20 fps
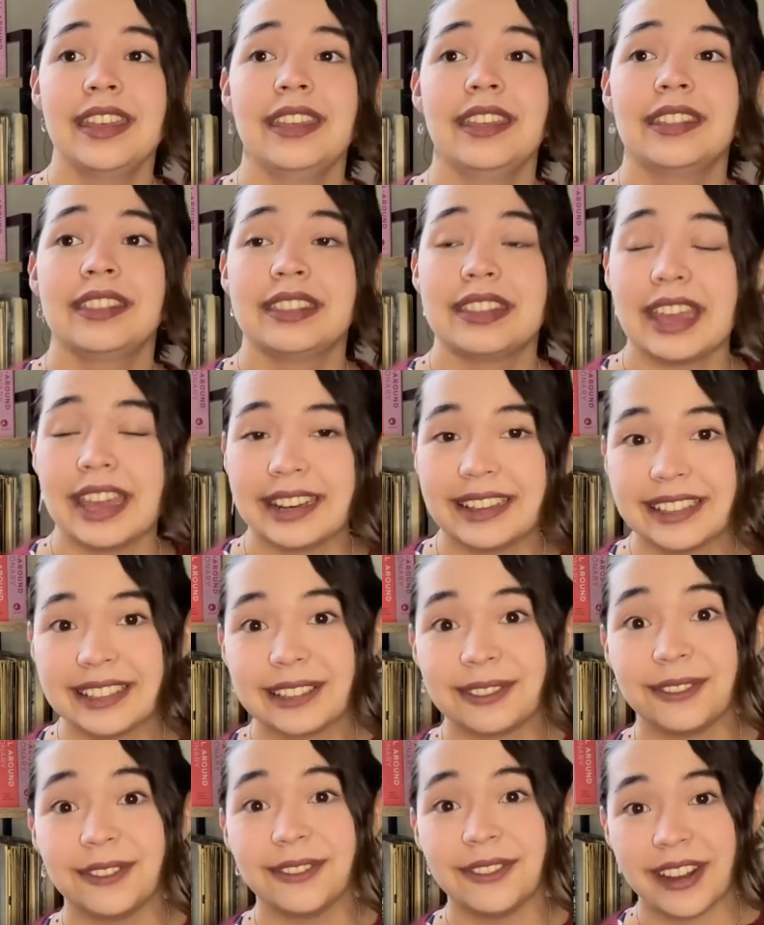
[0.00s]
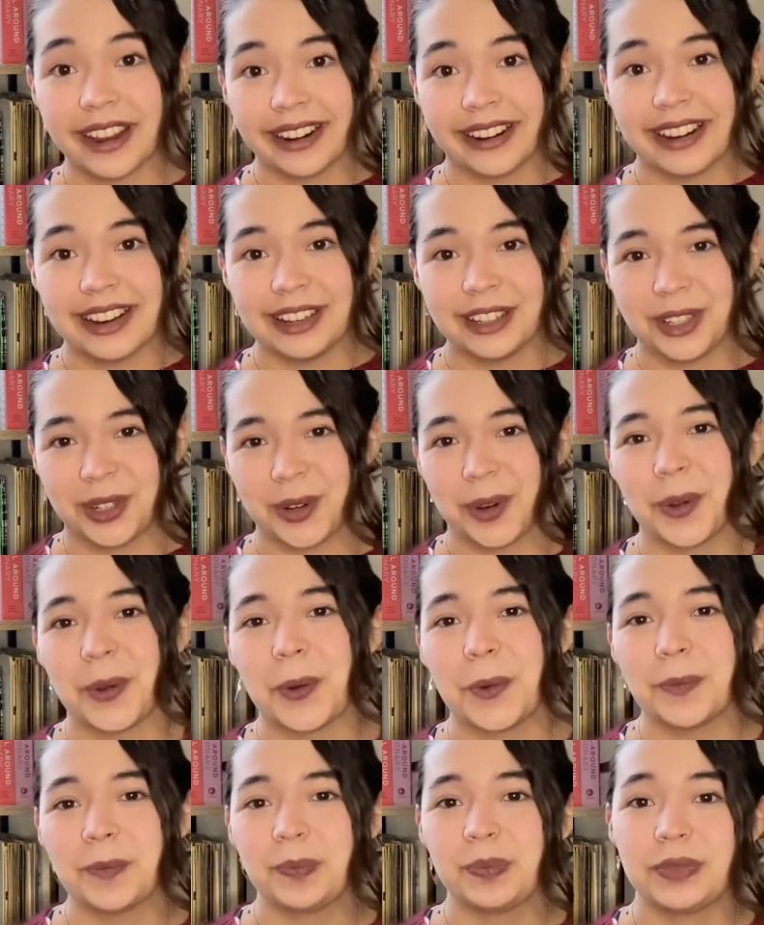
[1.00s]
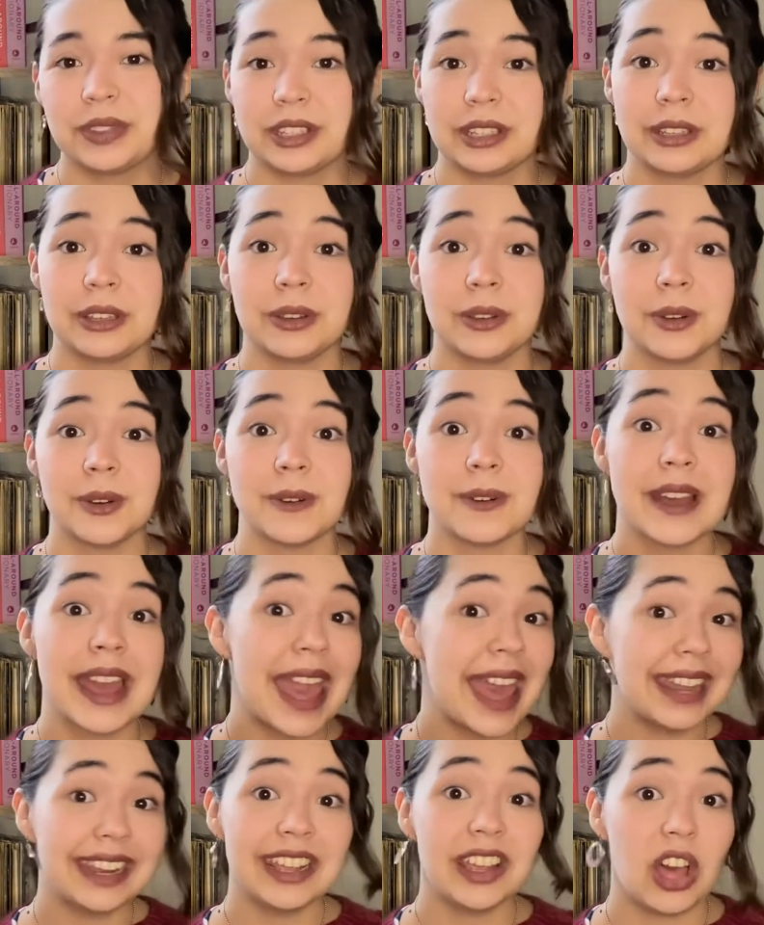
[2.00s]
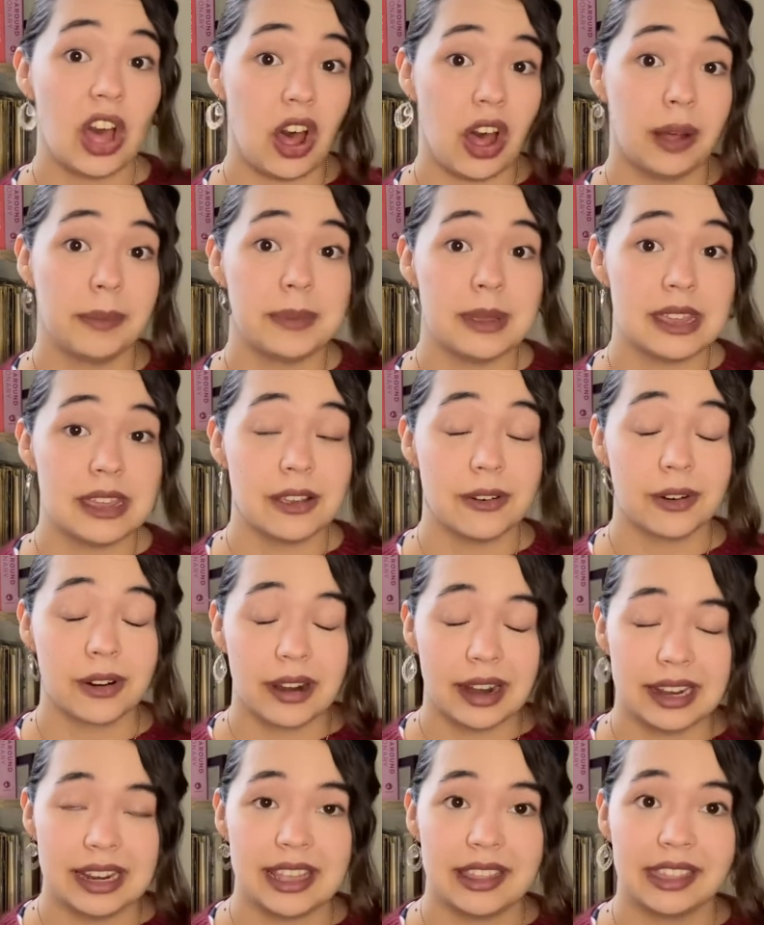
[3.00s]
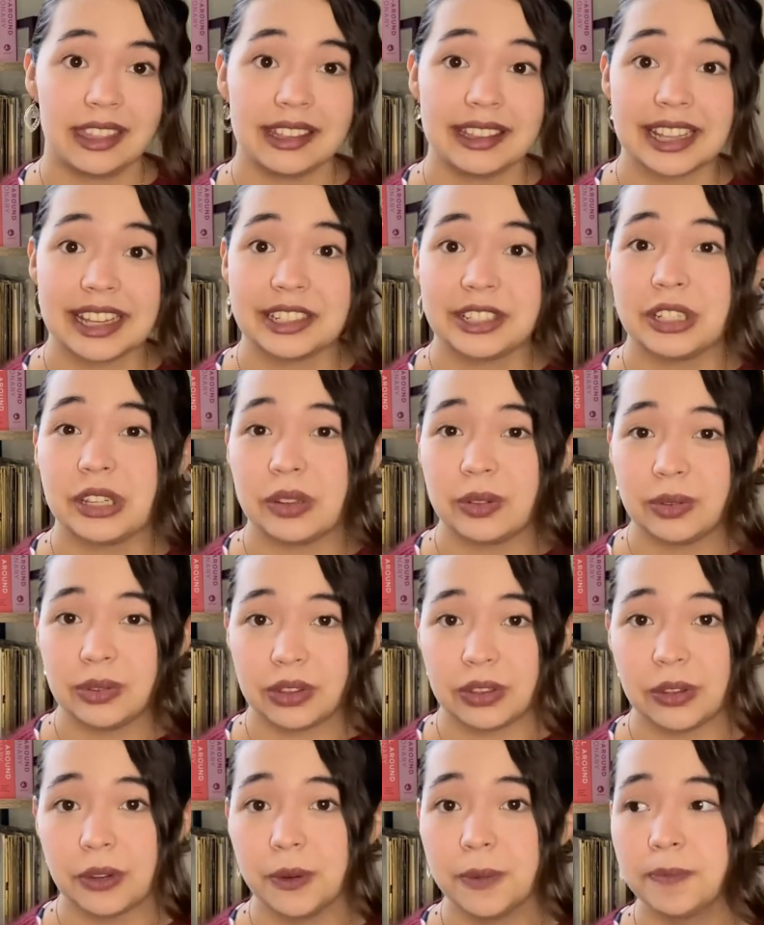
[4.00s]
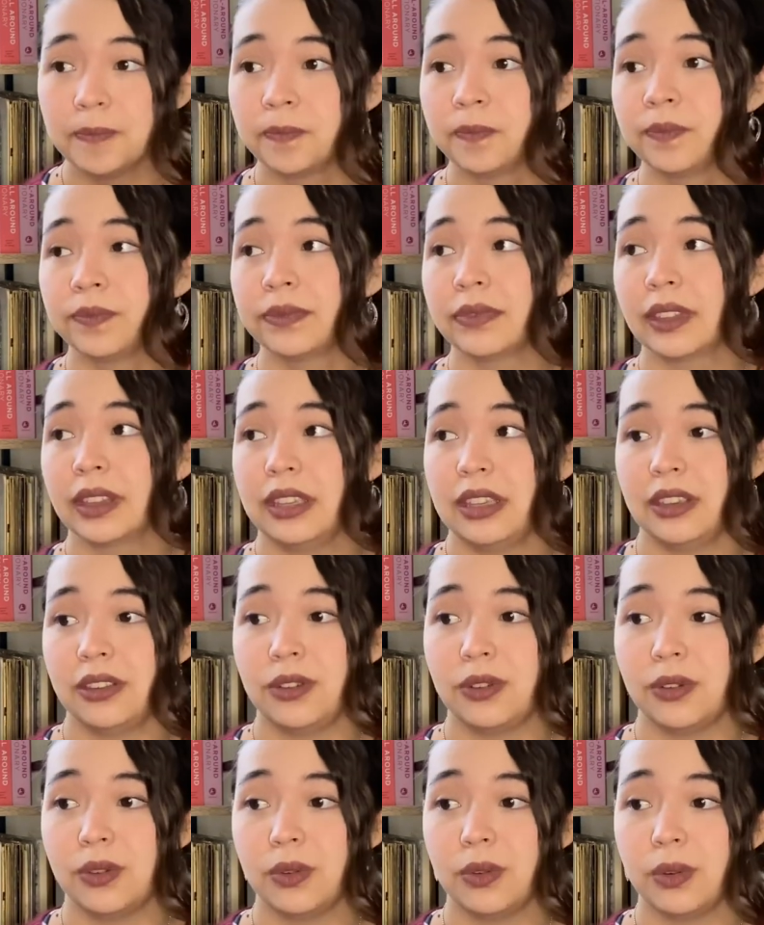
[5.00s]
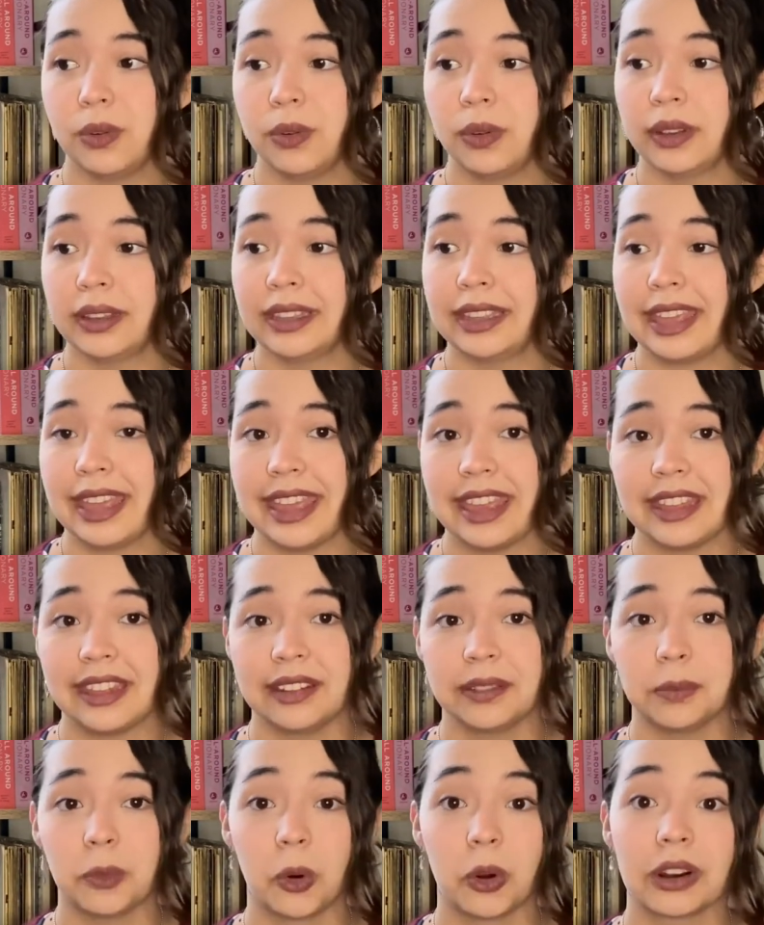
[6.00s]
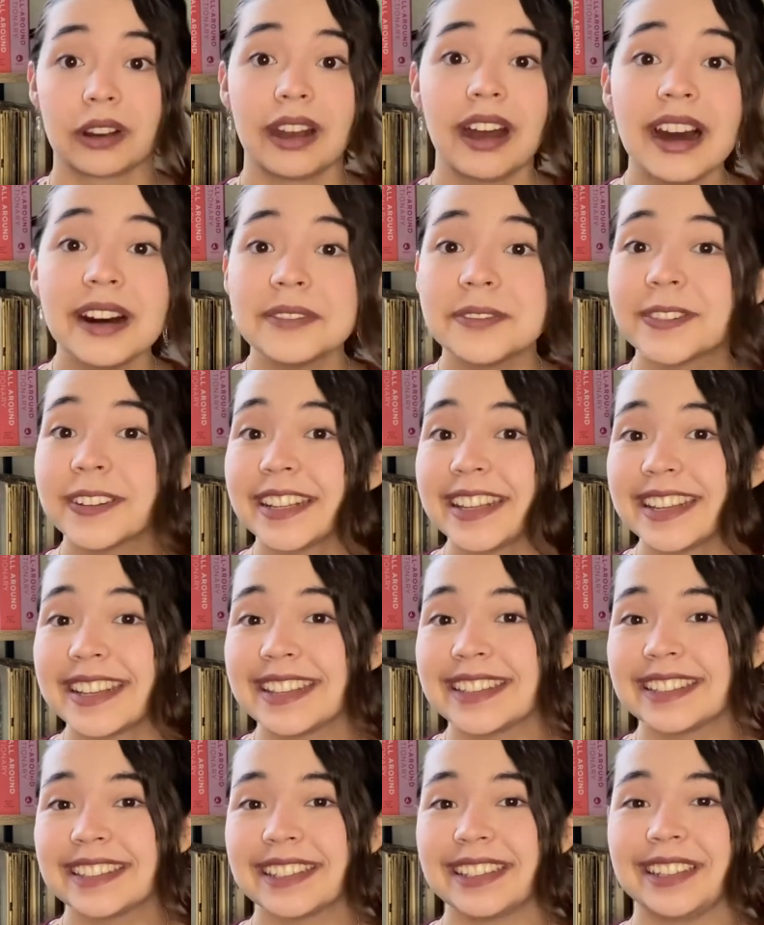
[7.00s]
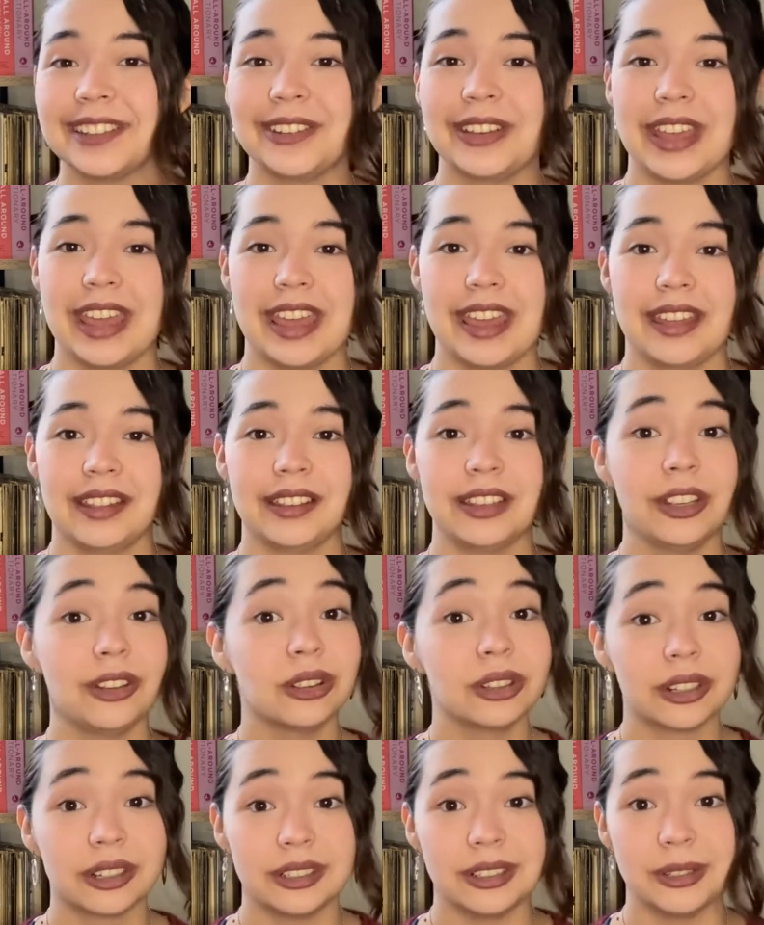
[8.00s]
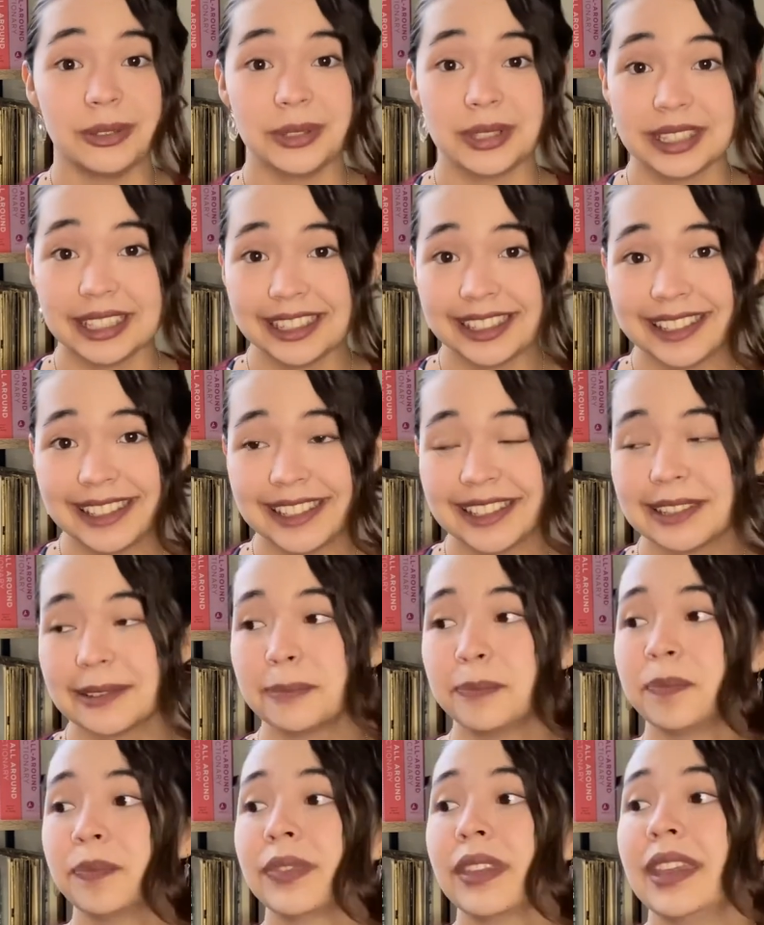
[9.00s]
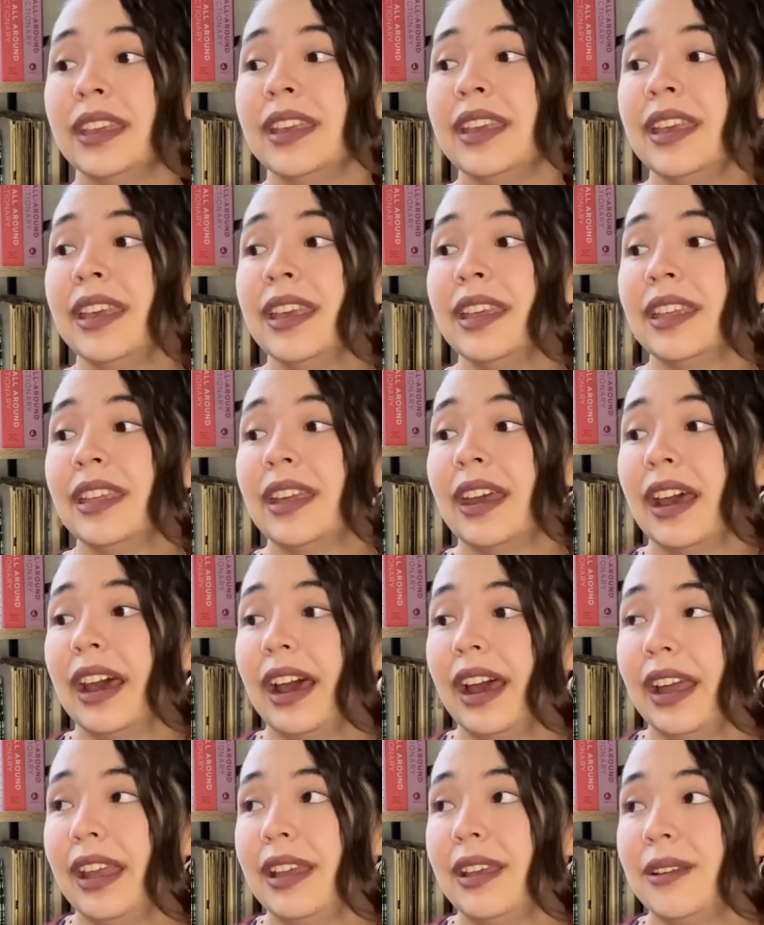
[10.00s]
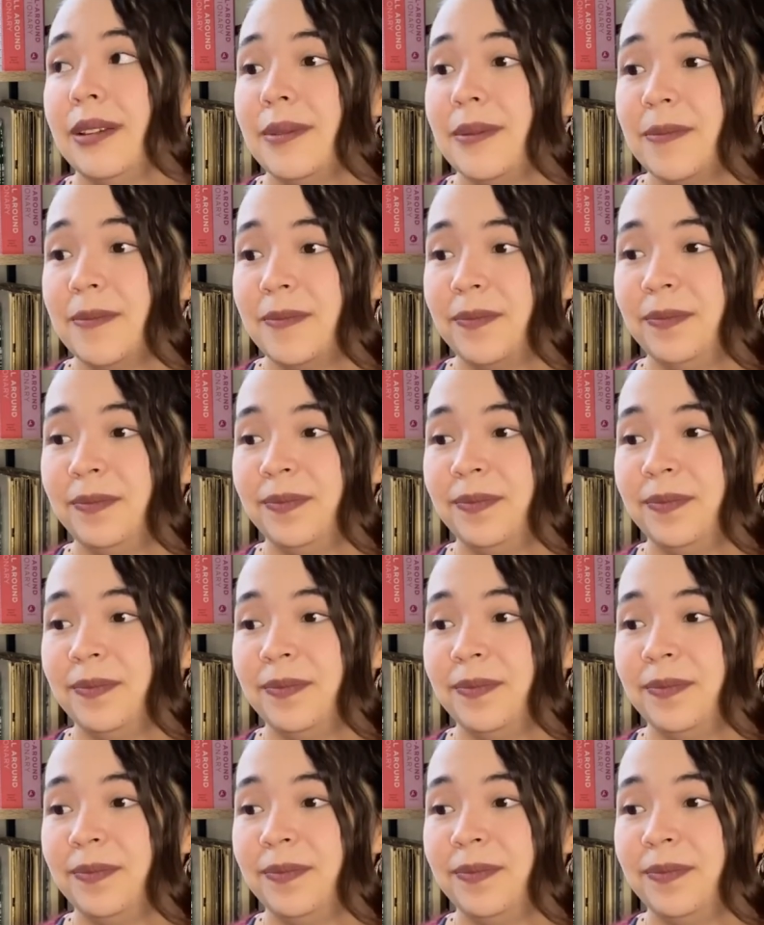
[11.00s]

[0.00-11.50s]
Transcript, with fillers: That is very true to any hobby or anything that you do. You gain more confidence and you gain, you learn new skills I am